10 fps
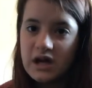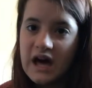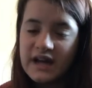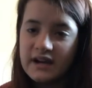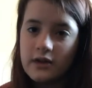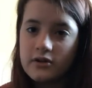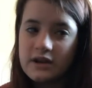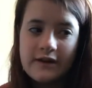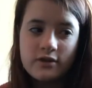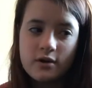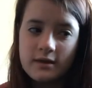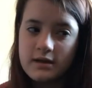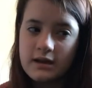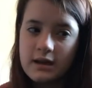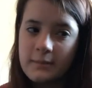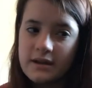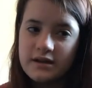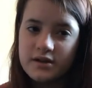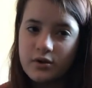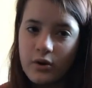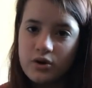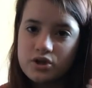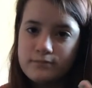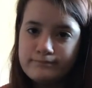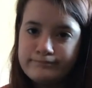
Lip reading: I don't know. You never know when you might need a torch.